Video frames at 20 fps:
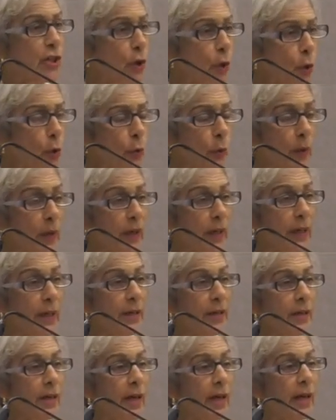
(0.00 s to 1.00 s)

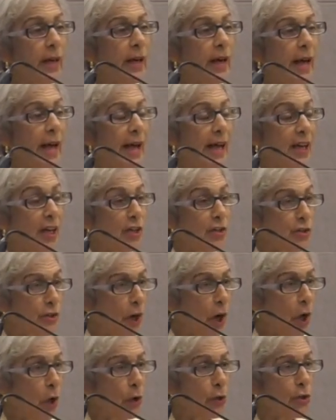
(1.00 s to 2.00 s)
children and
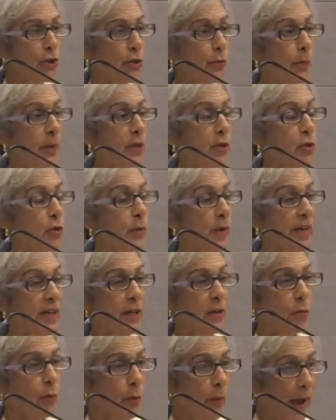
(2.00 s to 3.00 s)
adults should be
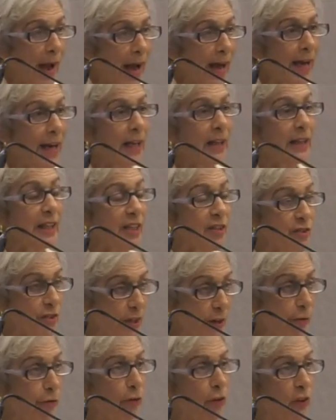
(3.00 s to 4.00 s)
treated radically
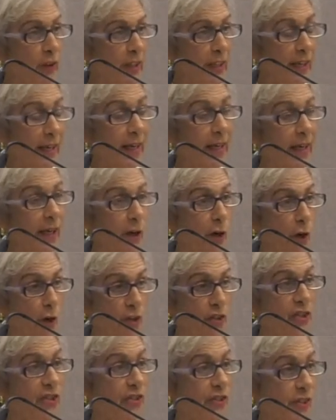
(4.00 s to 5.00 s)
differently in
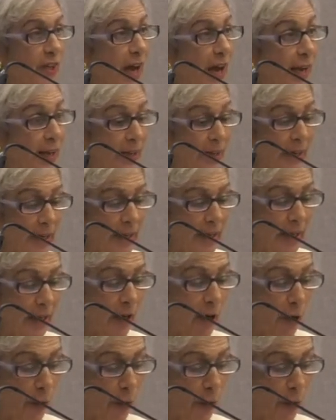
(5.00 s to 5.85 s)
our society, in